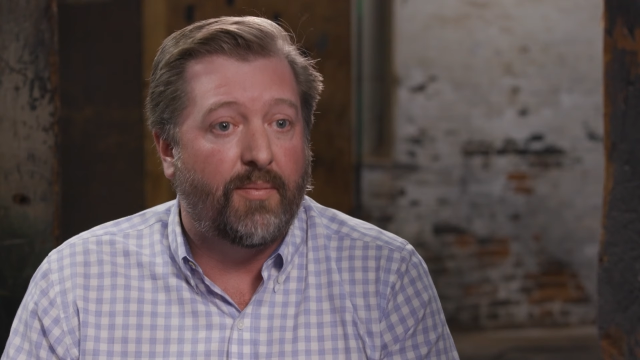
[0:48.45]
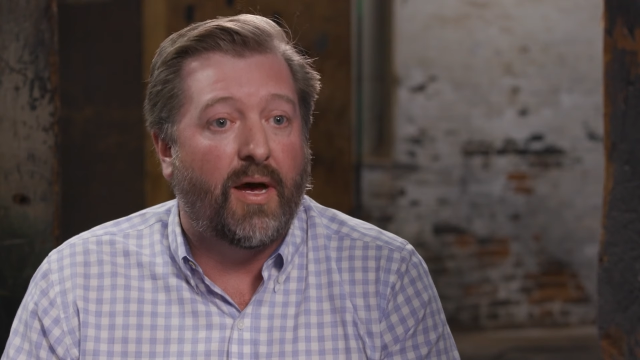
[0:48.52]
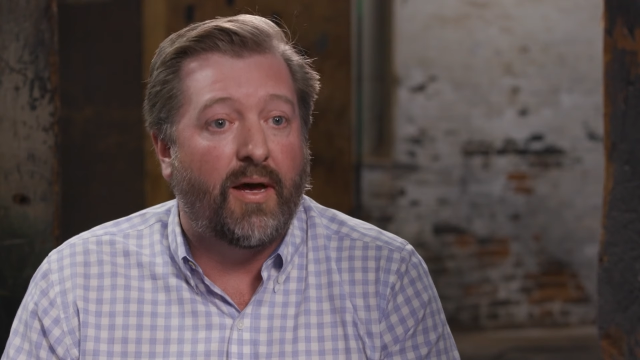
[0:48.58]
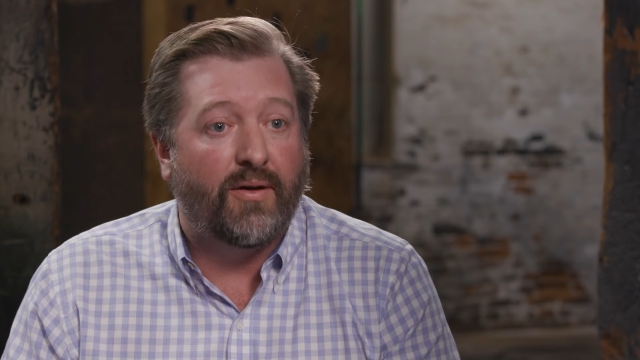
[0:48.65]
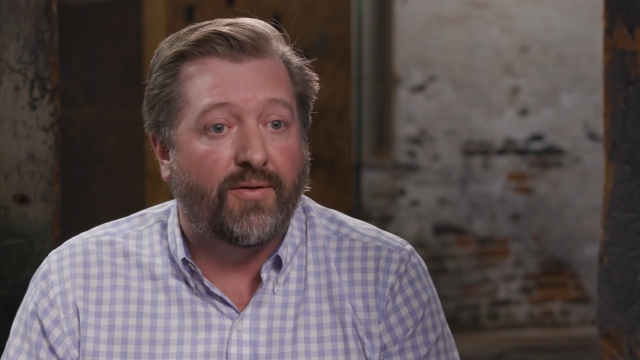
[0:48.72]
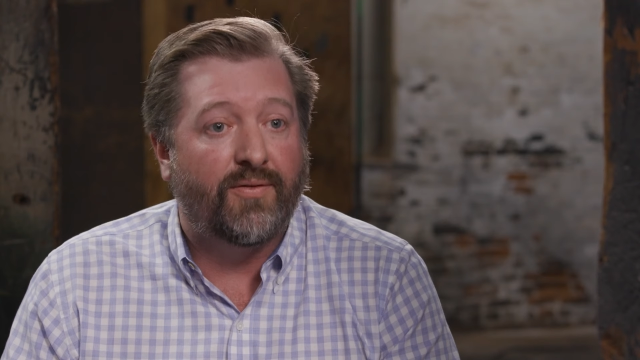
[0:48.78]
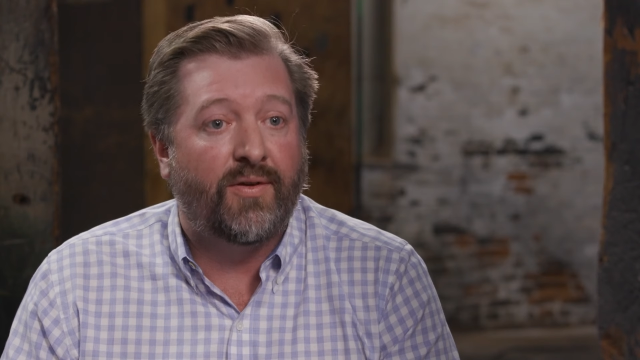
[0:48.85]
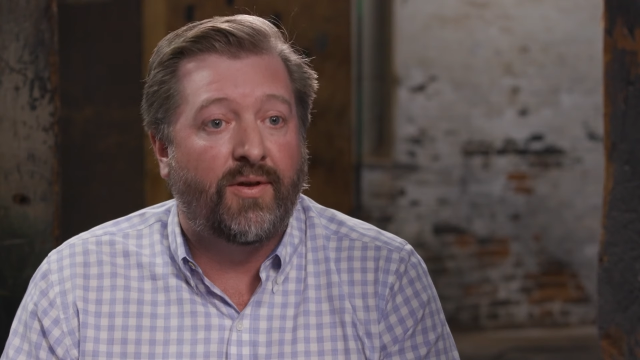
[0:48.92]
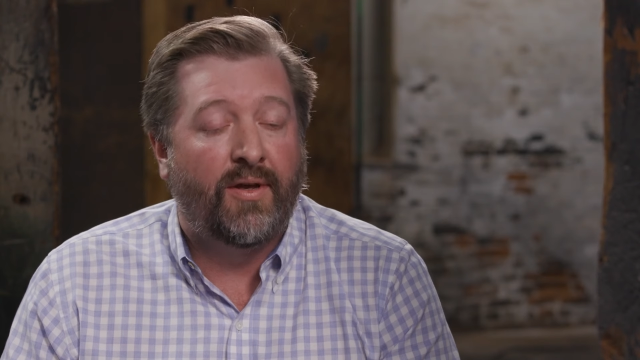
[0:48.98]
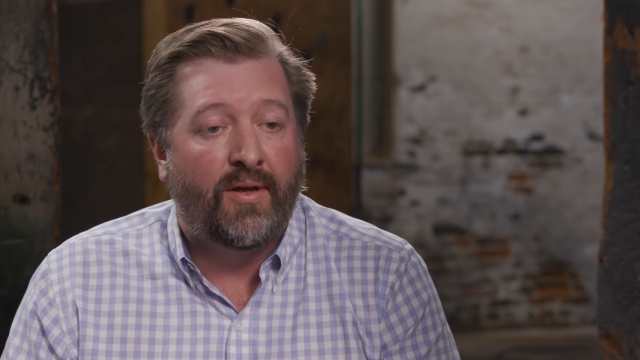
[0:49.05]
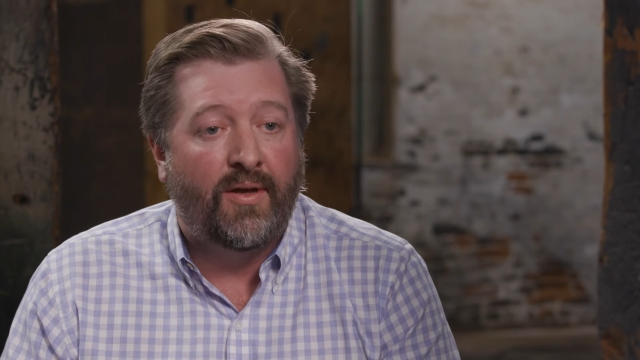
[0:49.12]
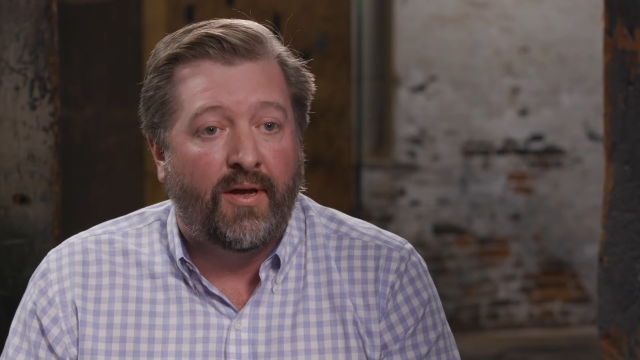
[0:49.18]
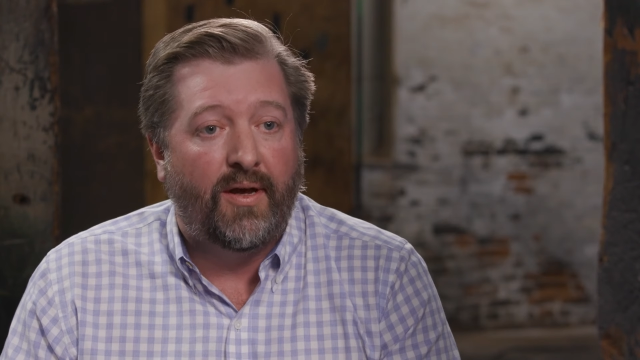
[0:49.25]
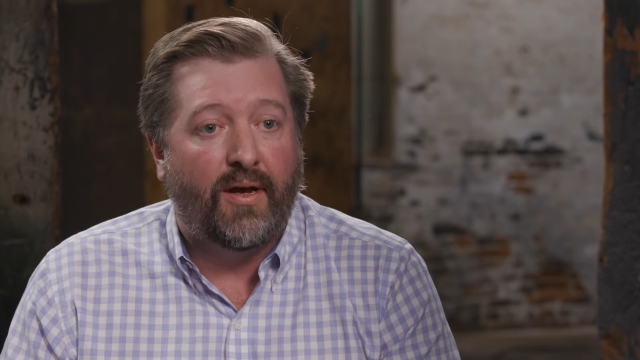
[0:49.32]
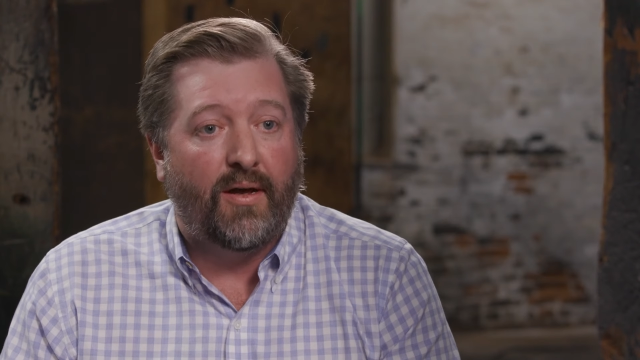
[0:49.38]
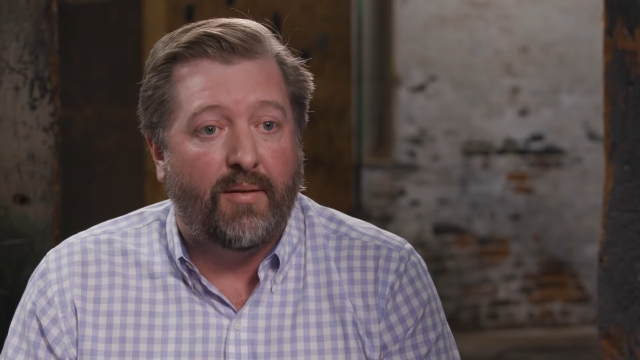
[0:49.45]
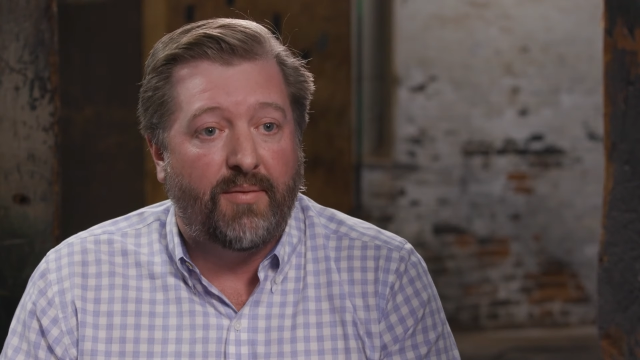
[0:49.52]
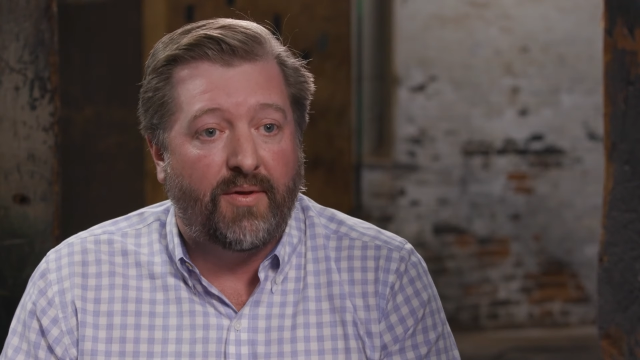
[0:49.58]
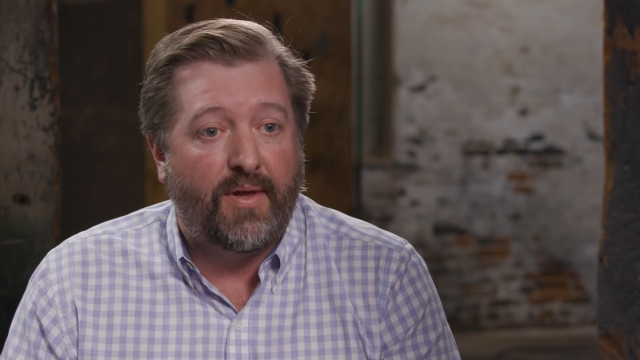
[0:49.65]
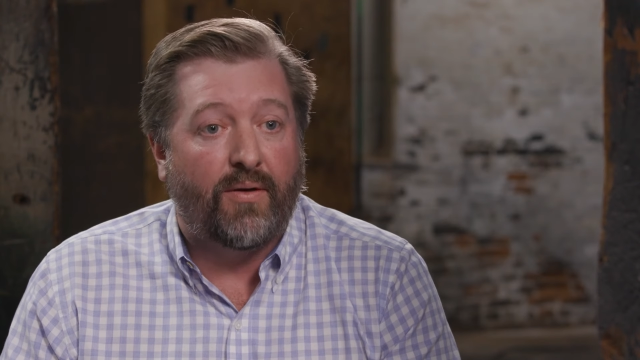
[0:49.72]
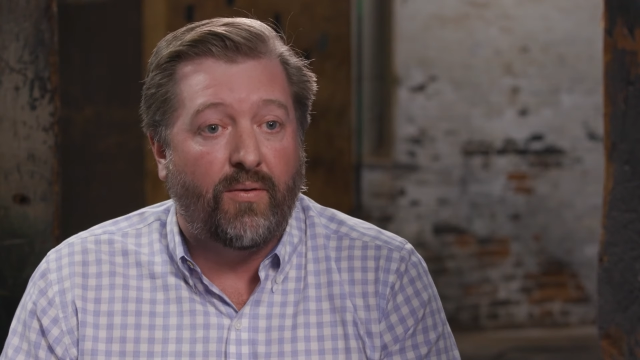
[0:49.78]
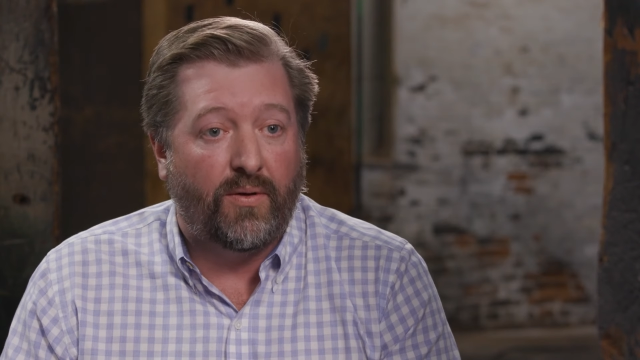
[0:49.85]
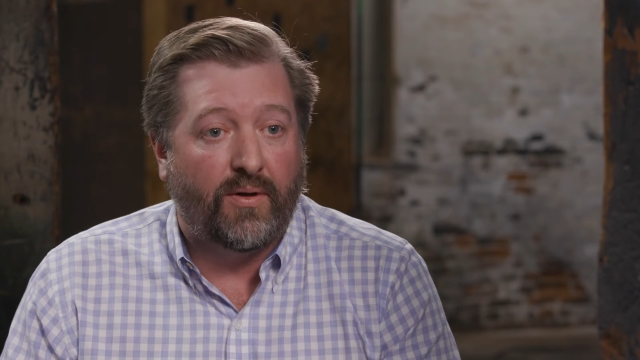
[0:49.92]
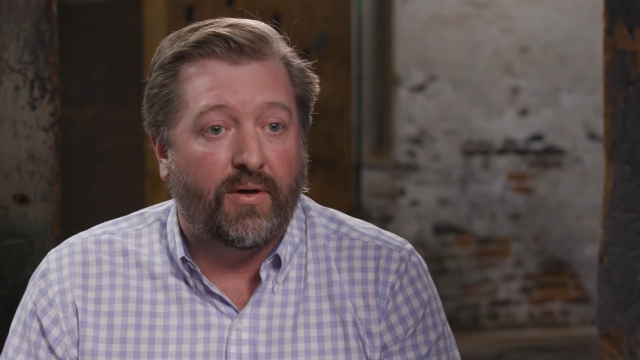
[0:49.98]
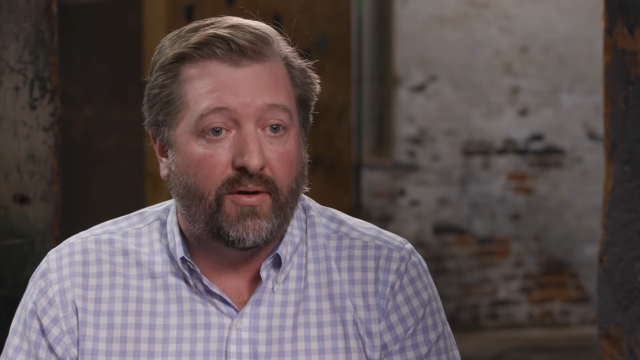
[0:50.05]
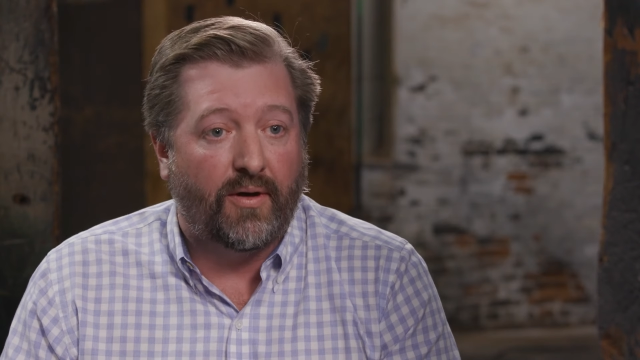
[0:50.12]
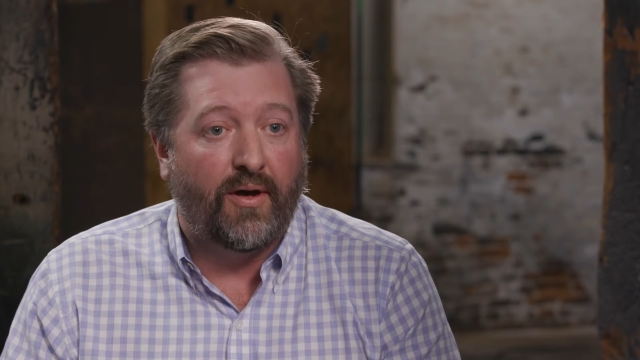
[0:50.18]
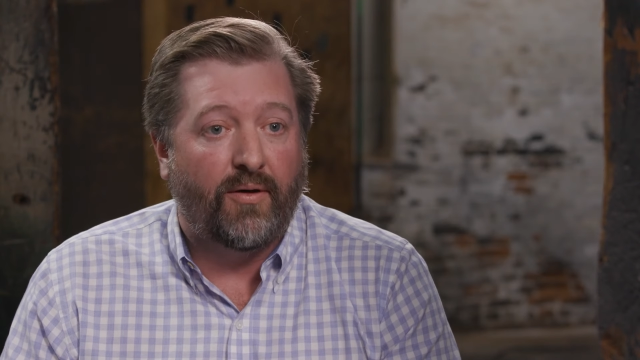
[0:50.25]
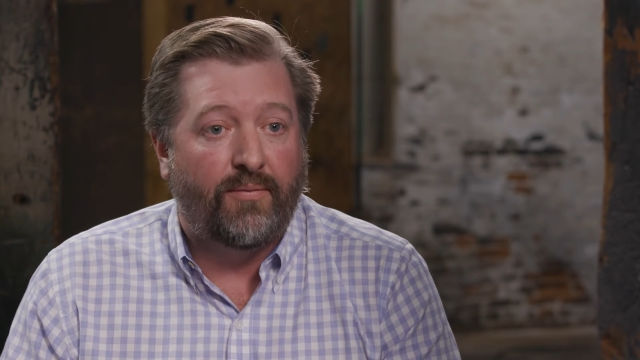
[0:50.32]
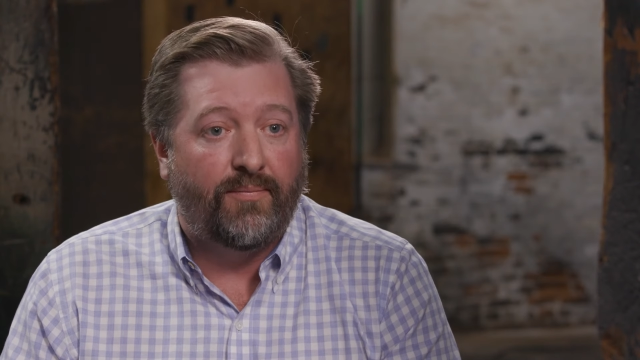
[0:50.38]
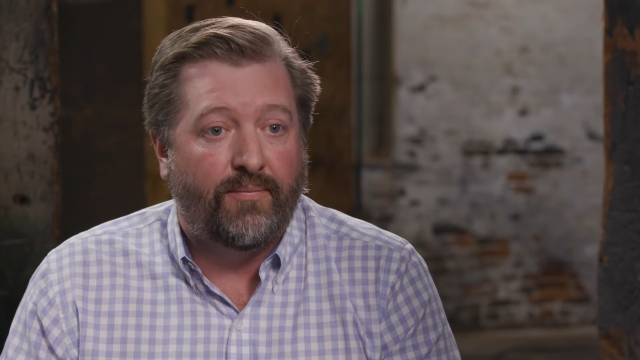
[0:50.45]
miles that oil can go.